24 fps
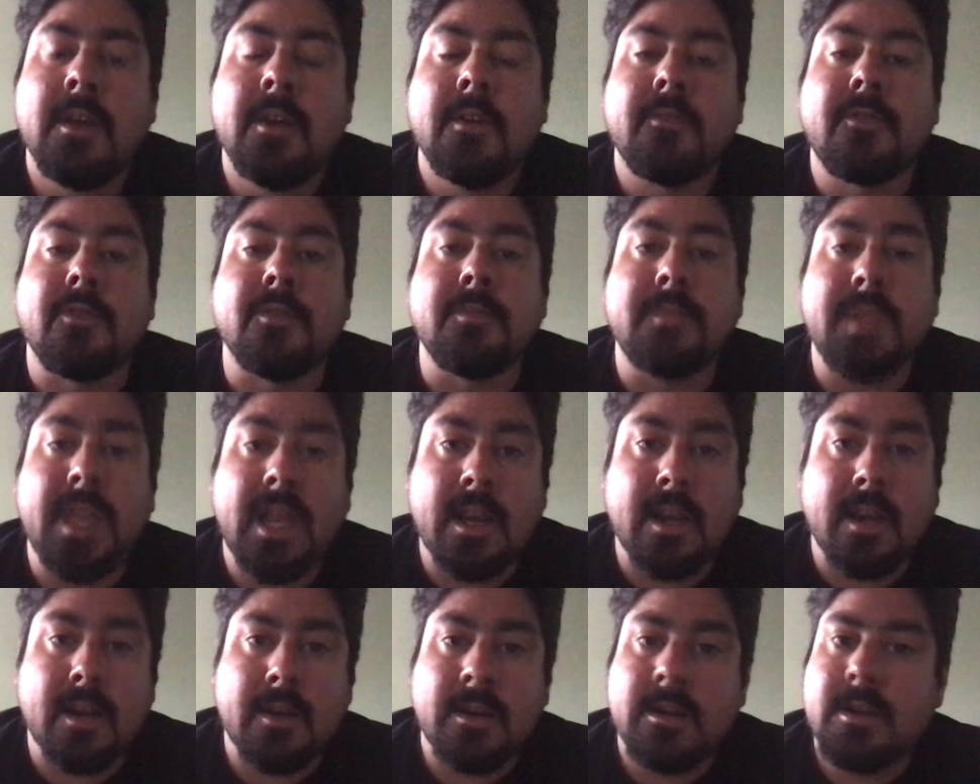From
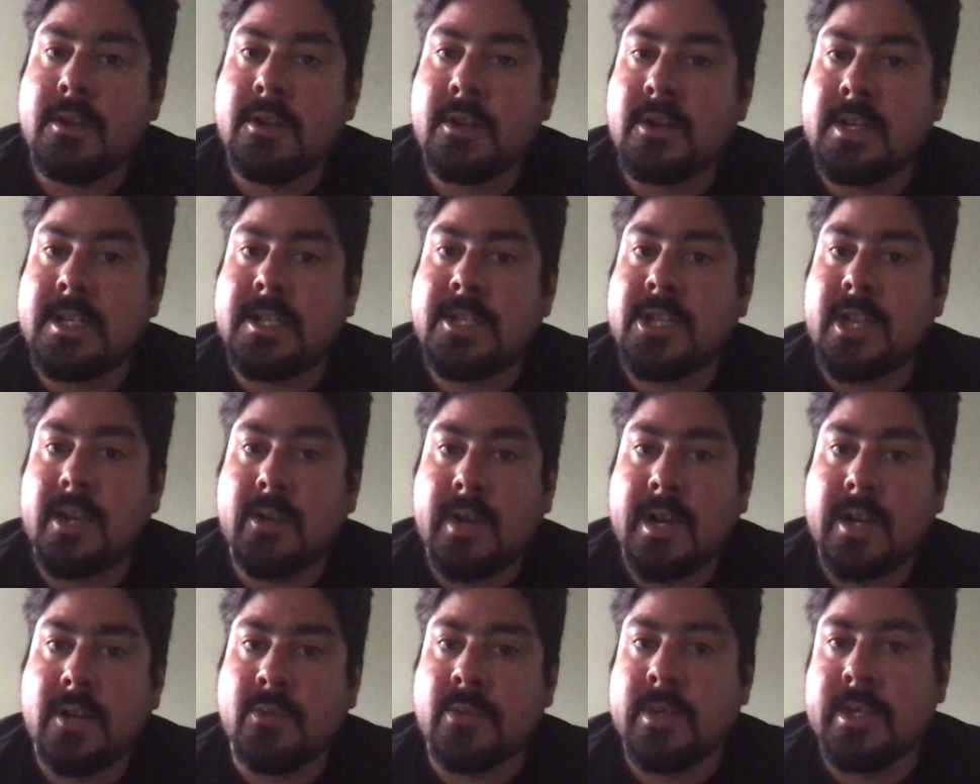there, you're going to
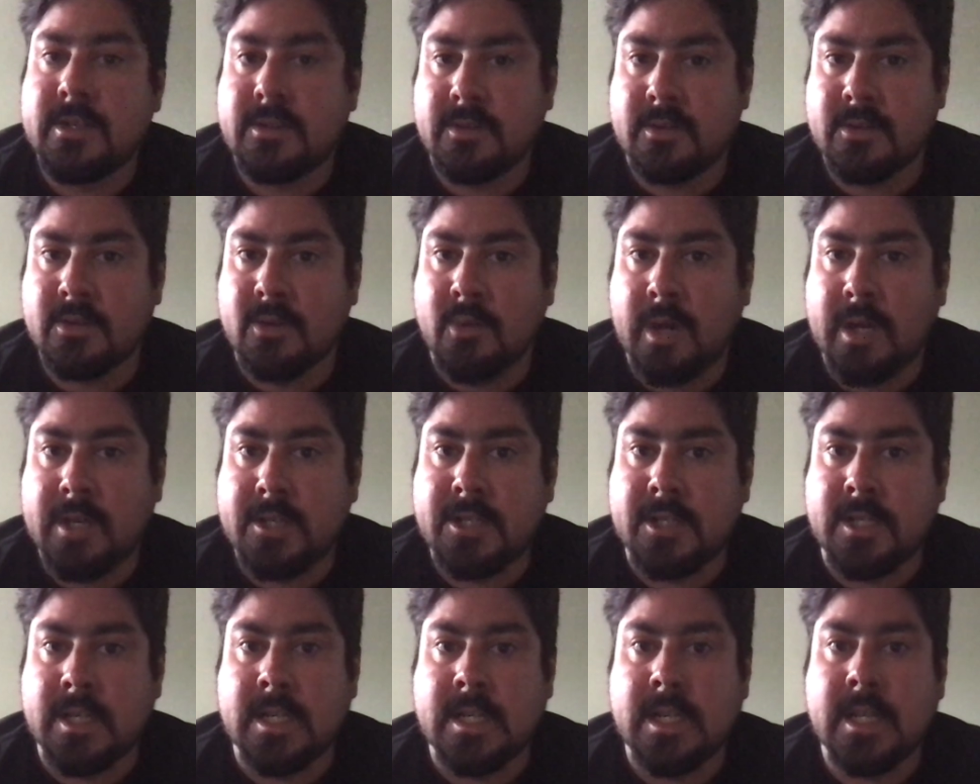generate a research
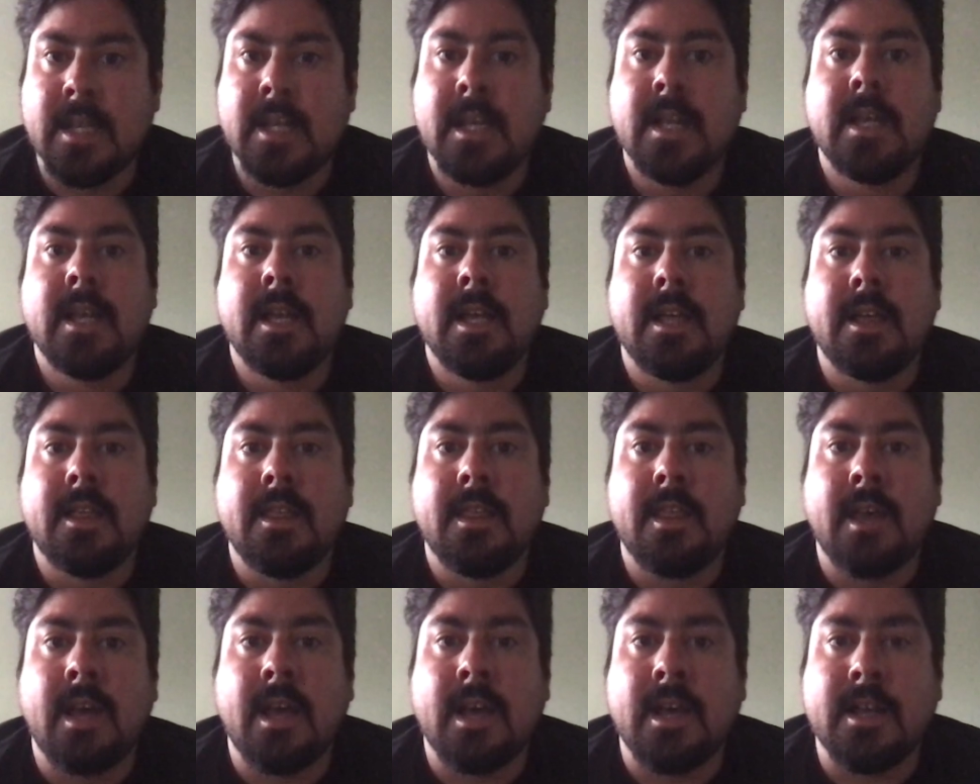question
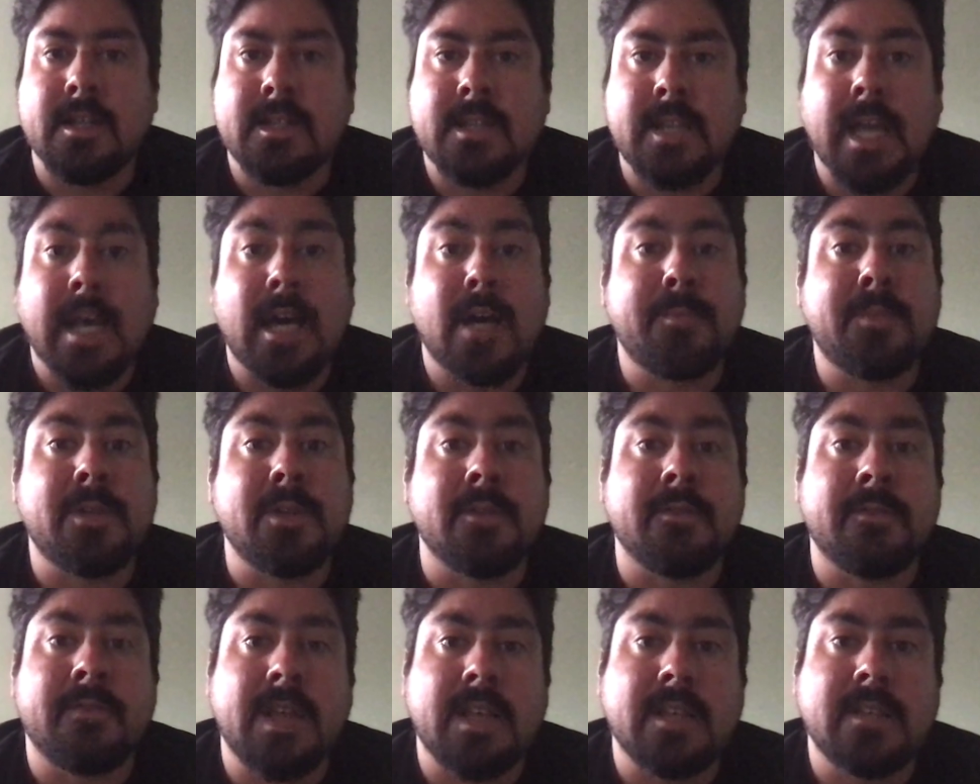to help you
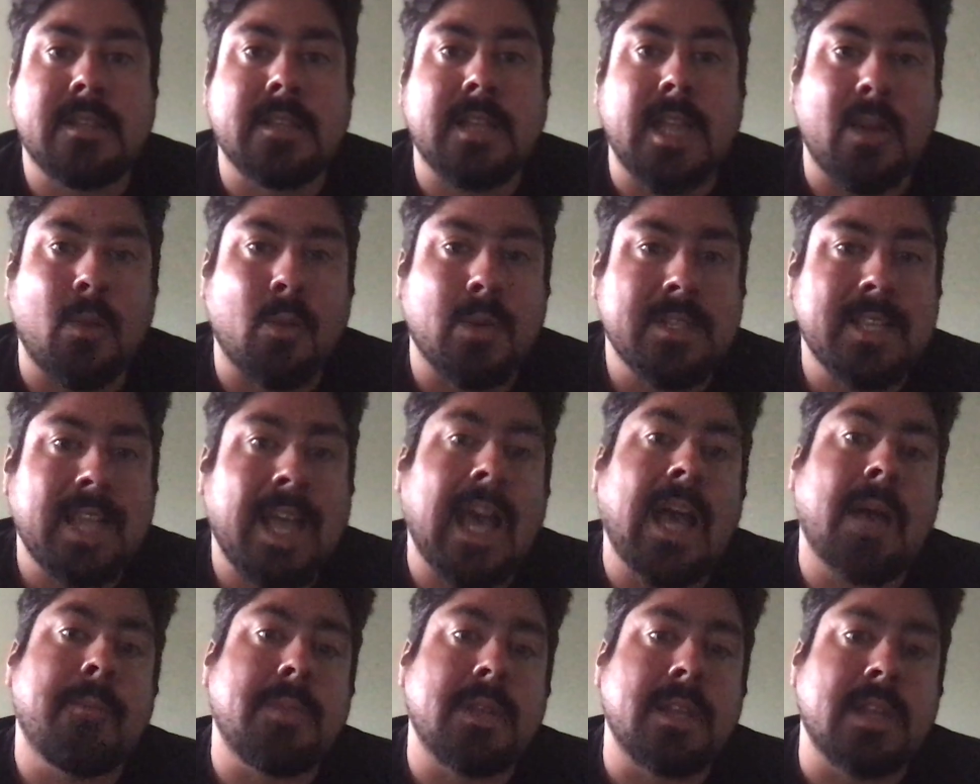investigate what's
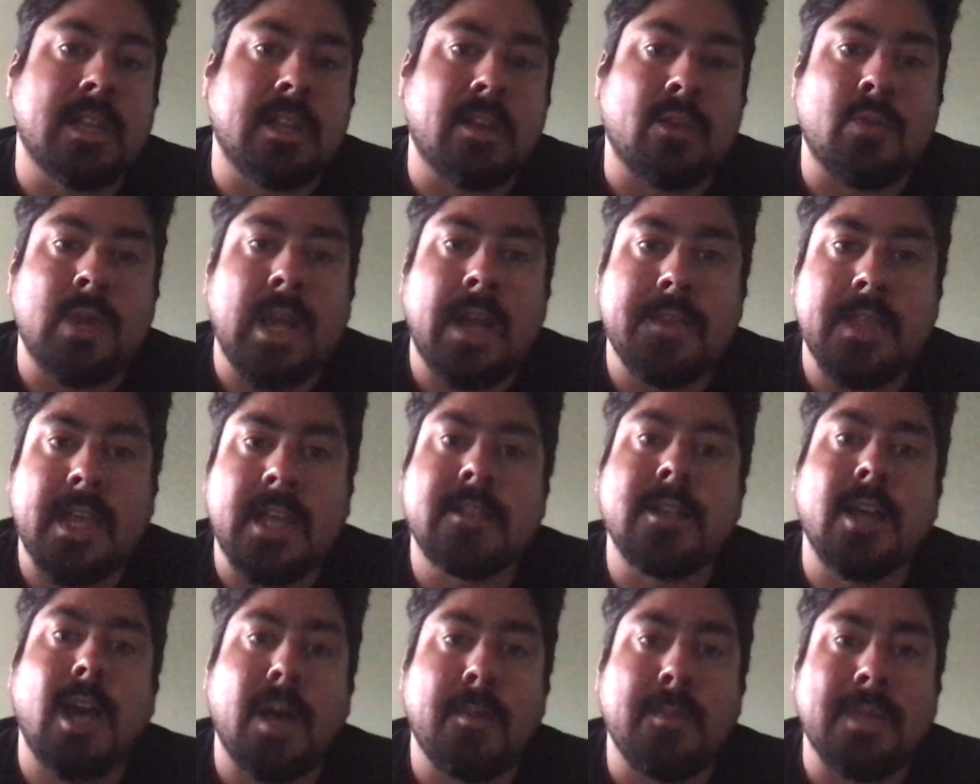happening around that
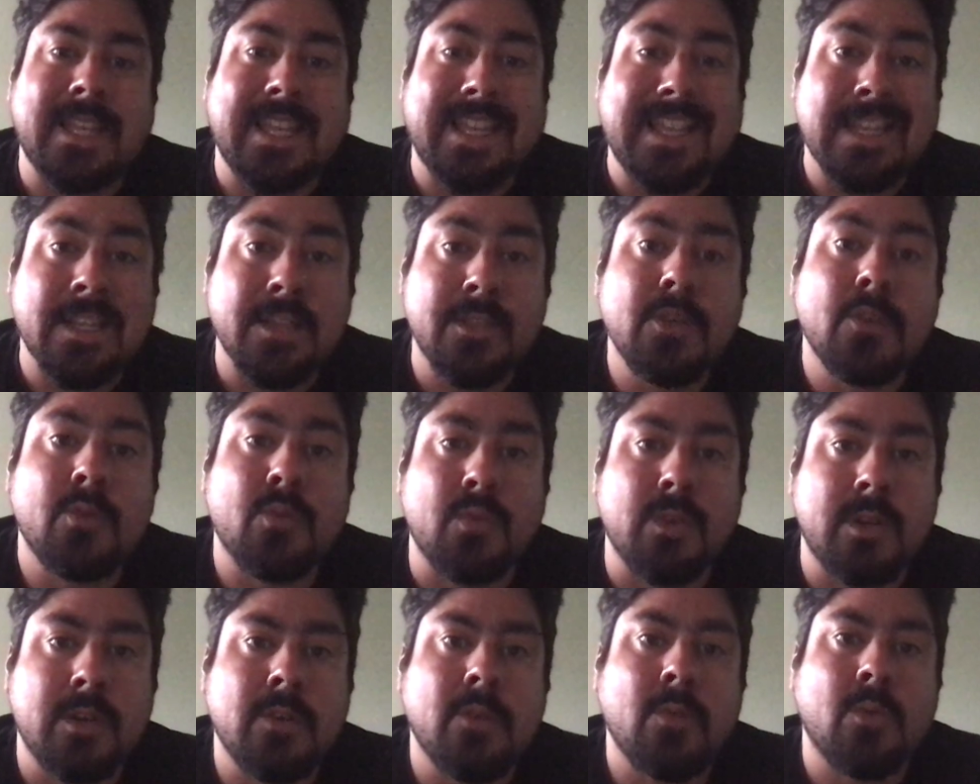topic in the
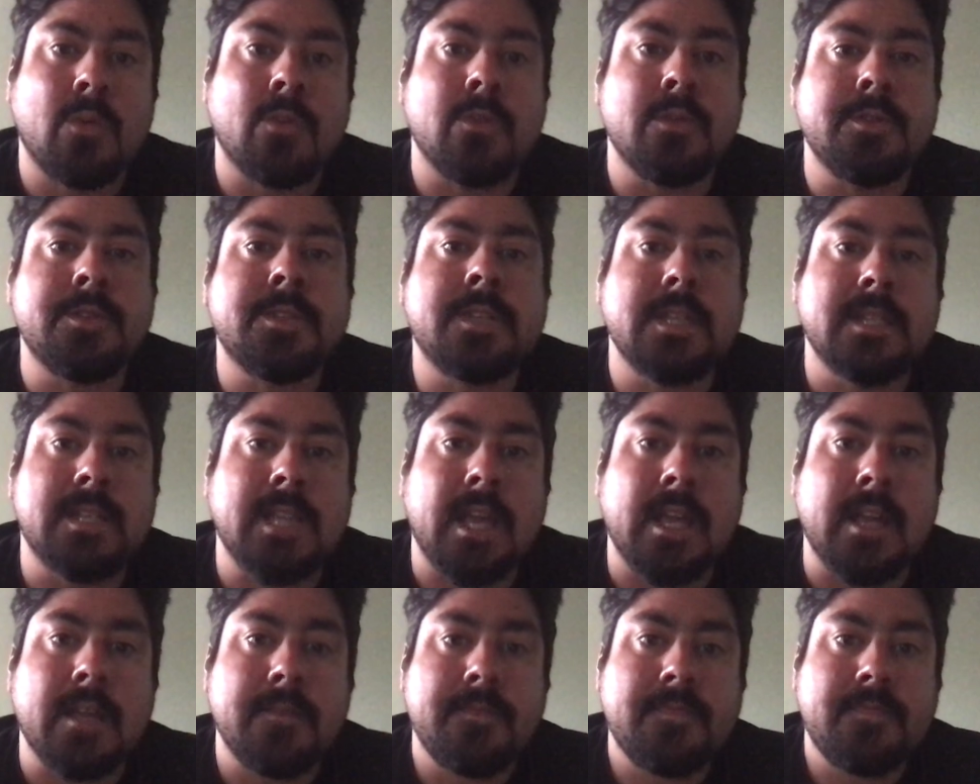real world
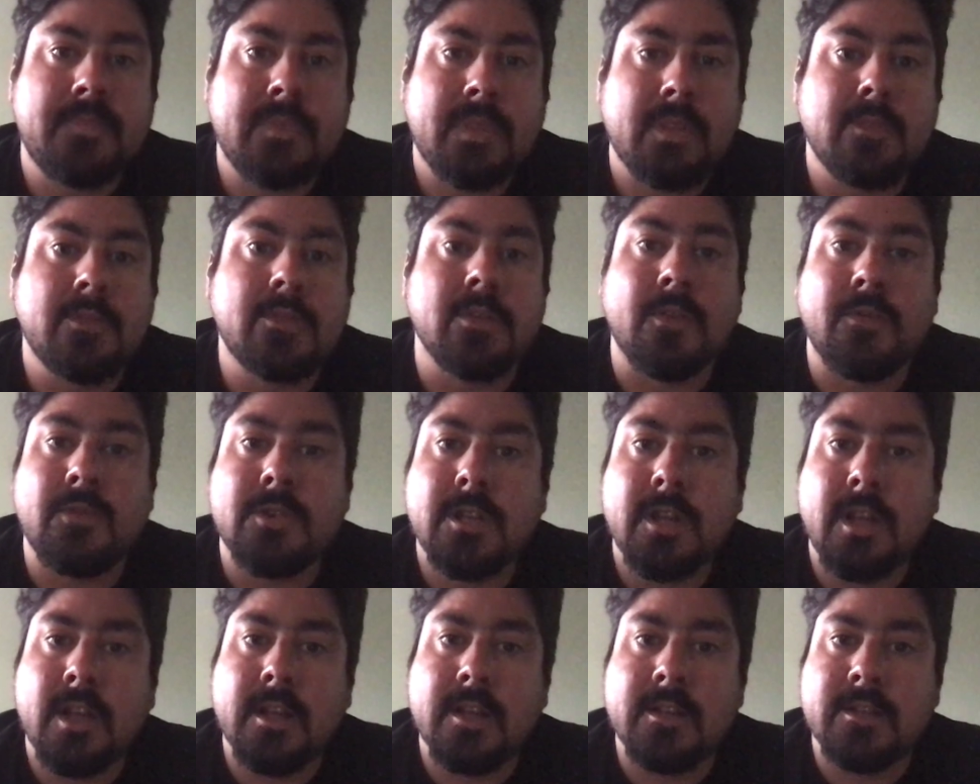today. So if we're
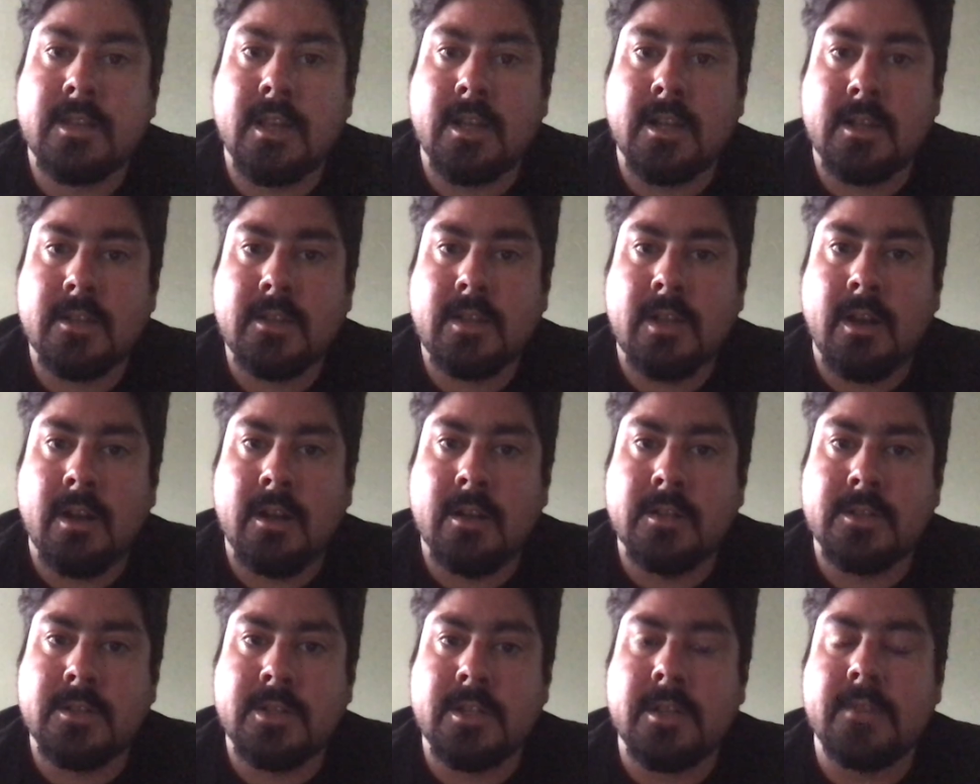talking
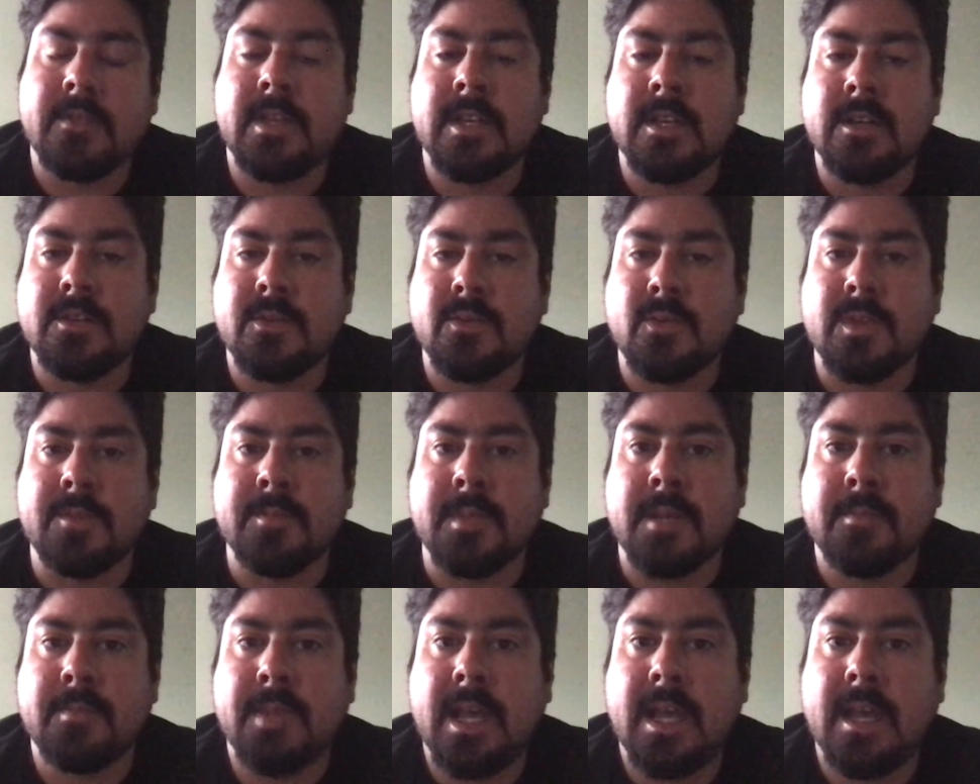psychology of guilt with
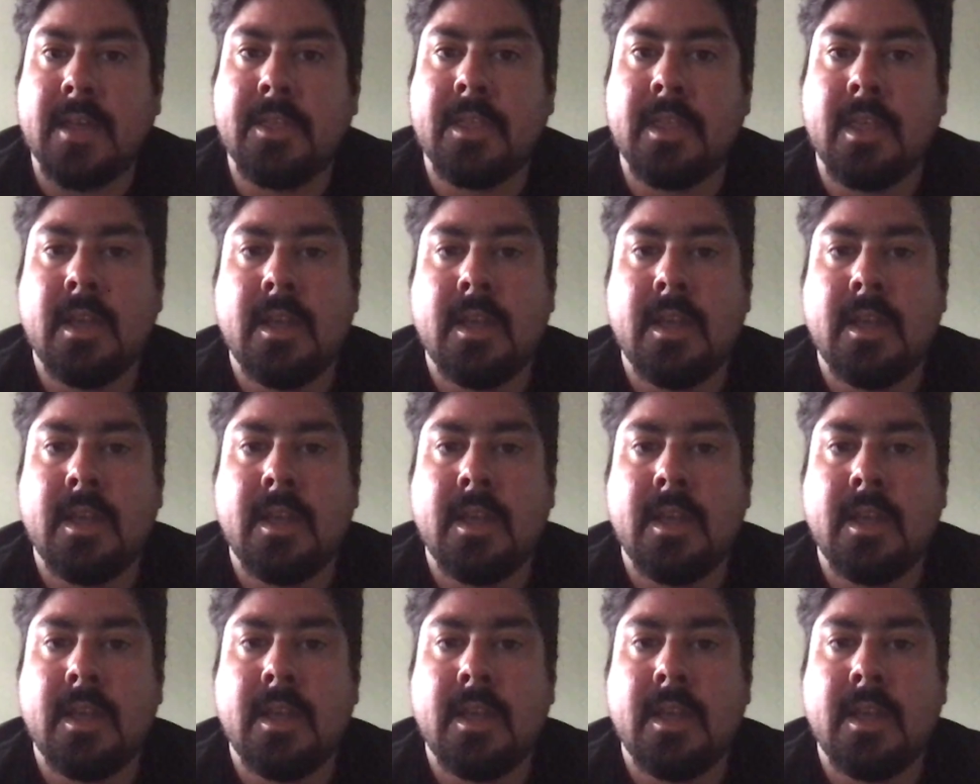Macbeth,